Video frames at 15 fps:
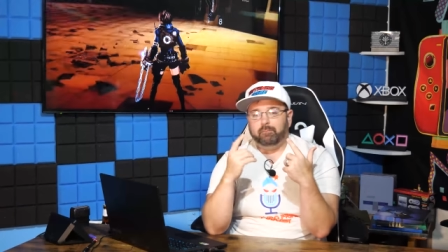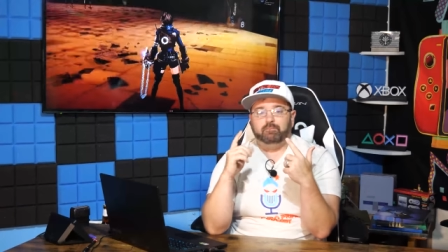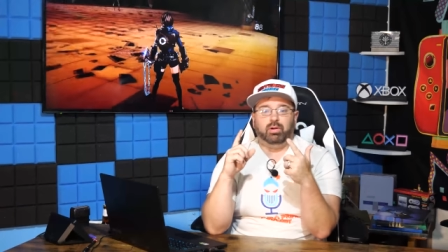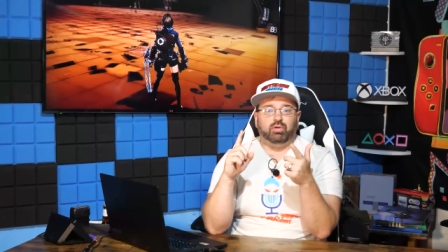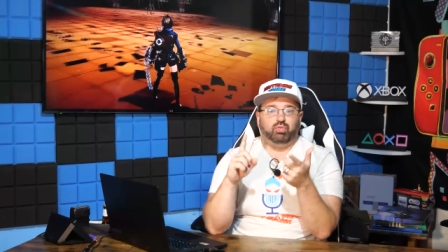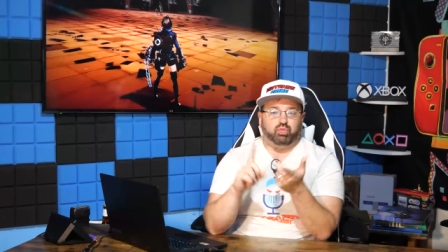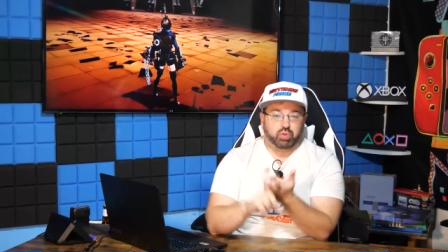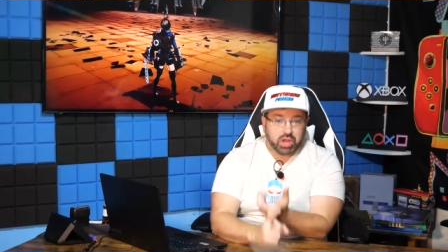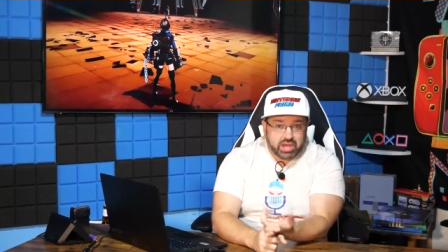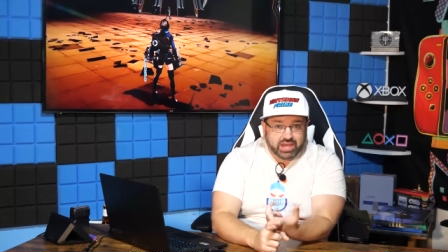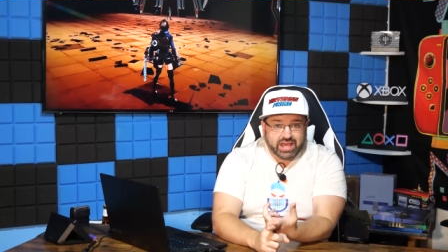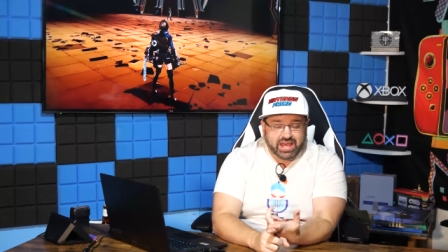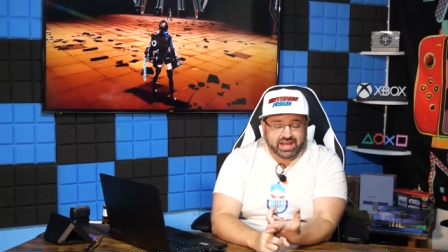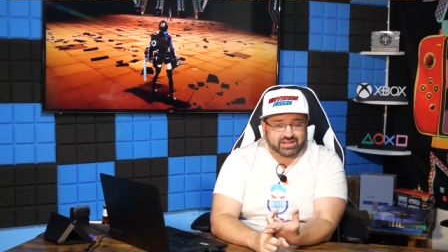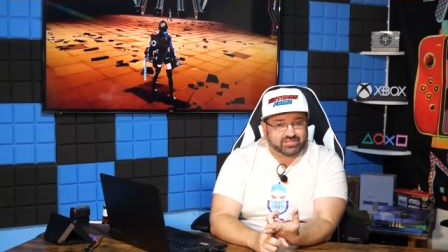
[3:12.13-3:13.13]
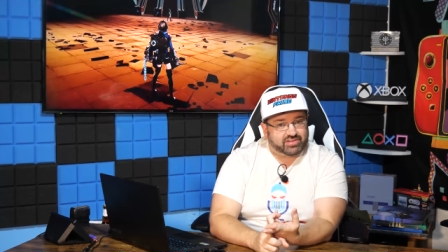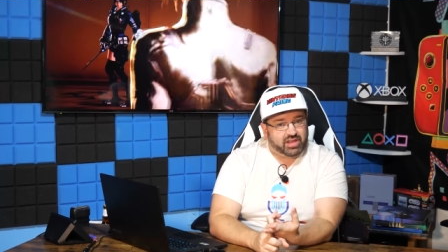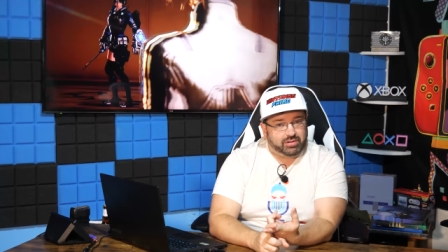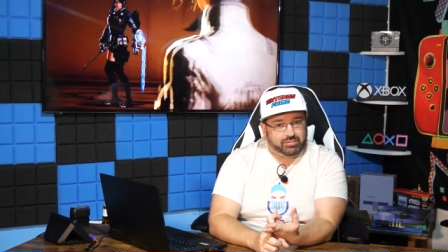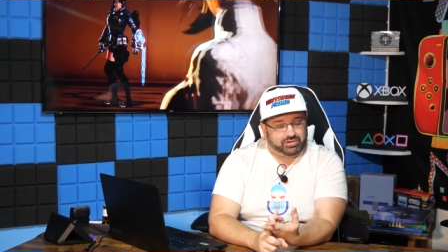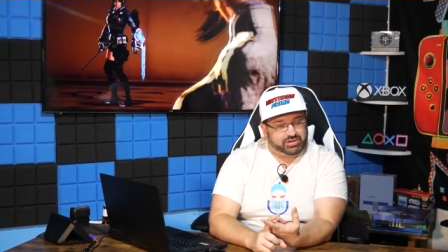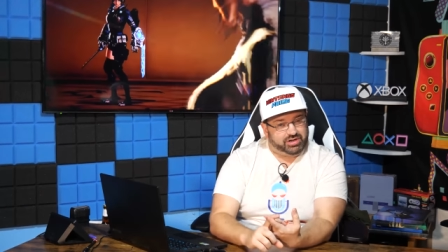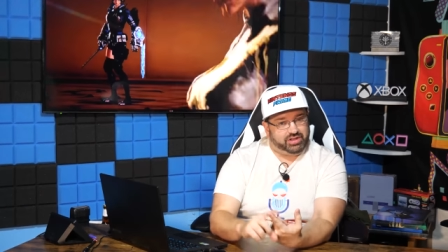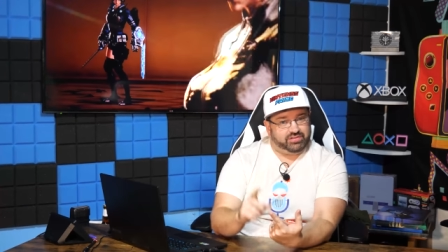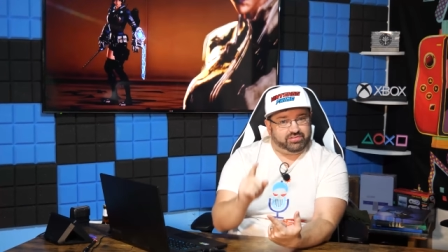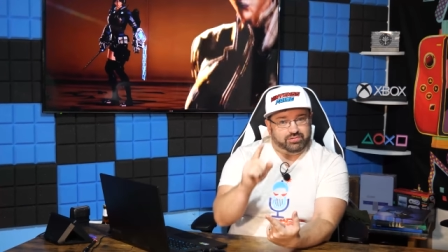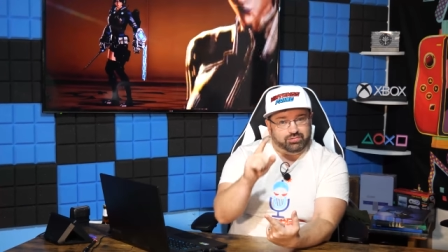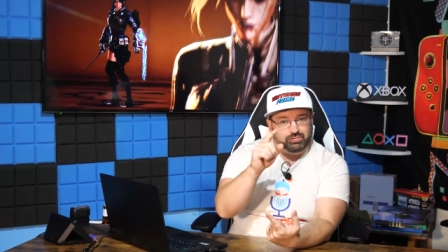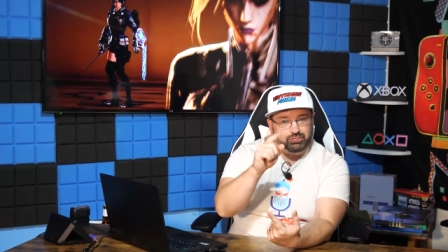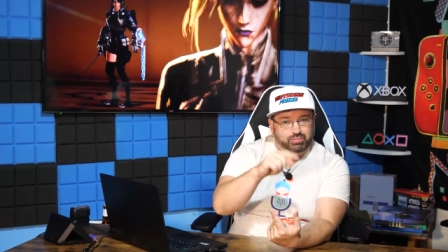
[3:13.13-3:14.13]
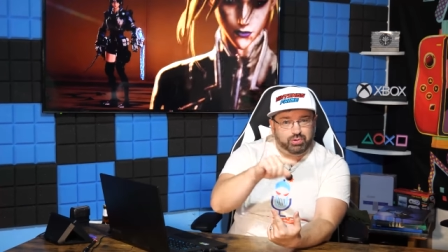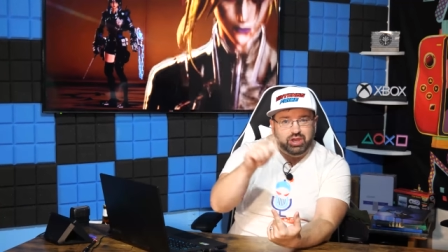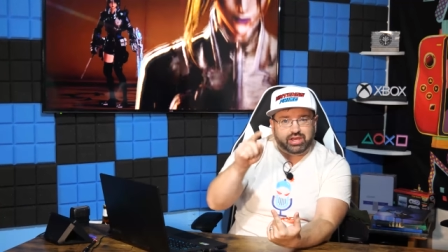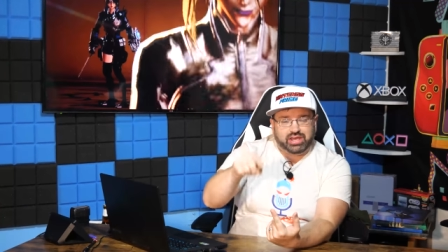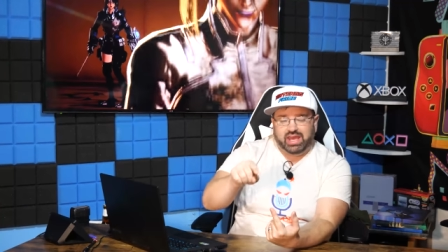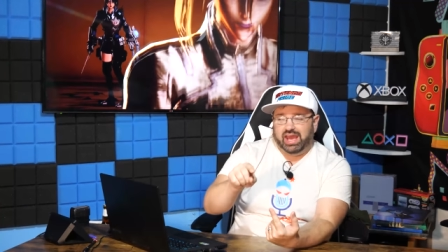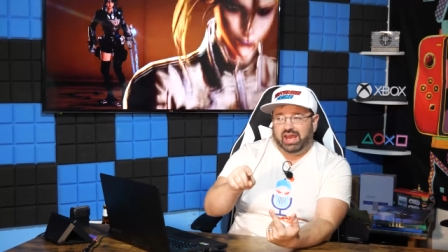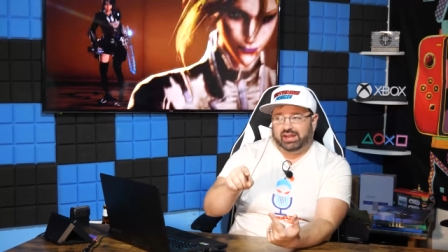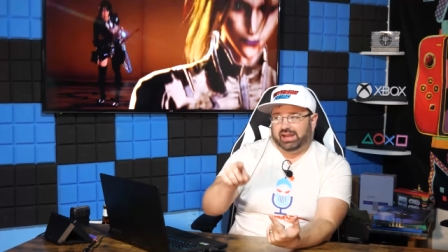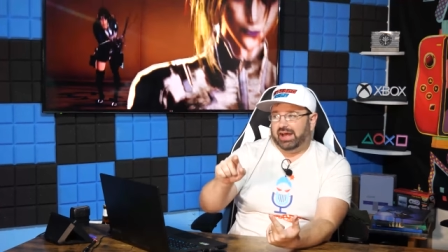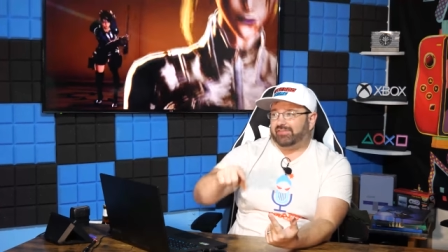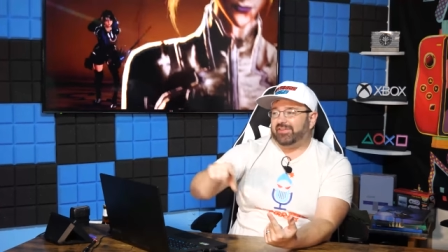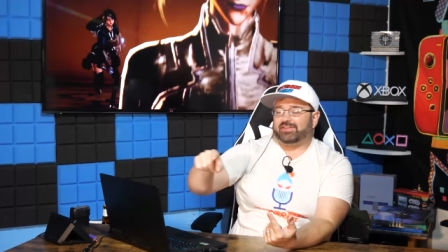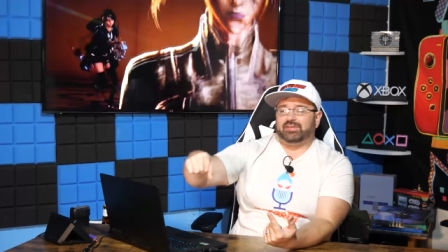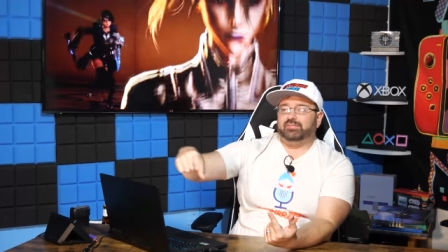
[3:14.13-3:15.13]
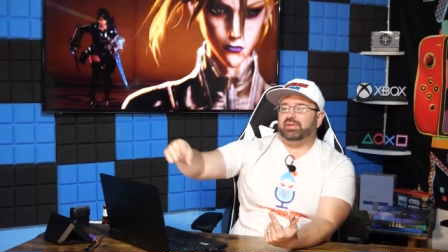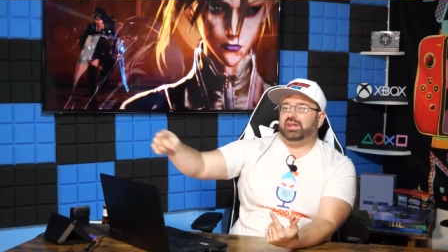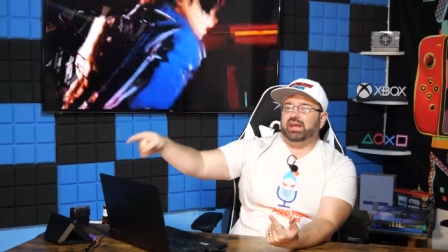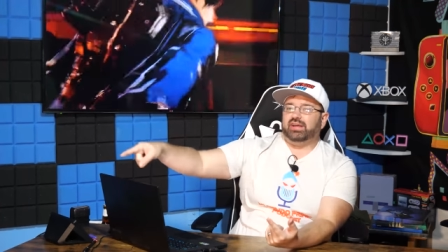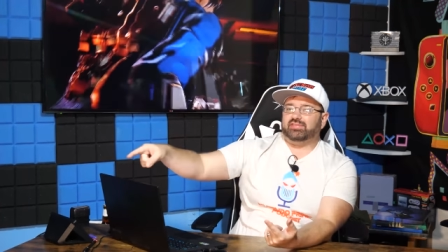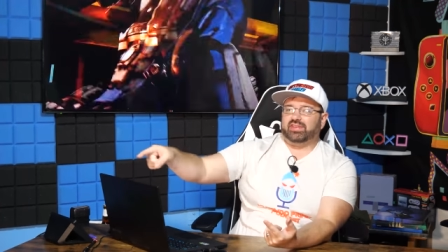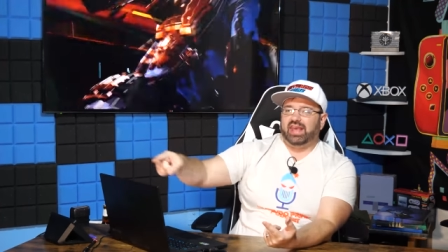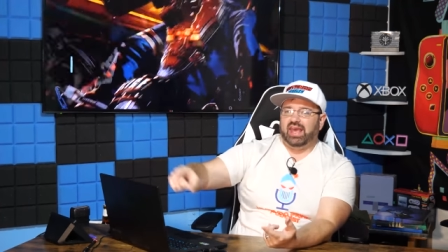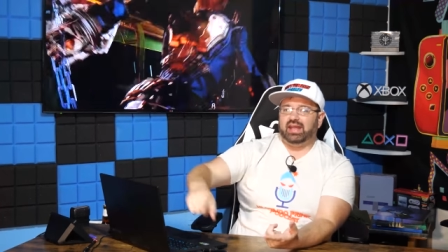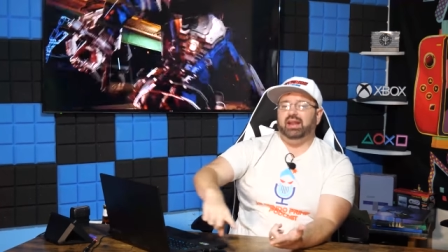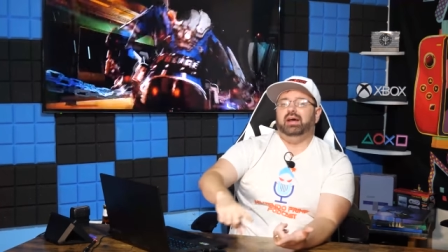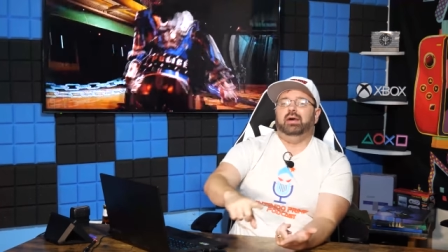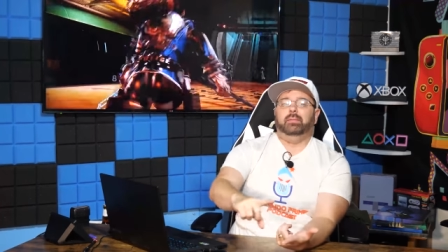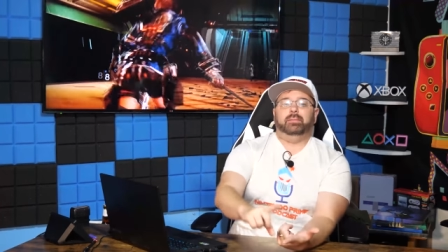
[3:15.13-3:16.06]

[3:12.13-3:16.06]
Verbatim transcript: but we can't say what it is. We can't. Not that somebody else can't.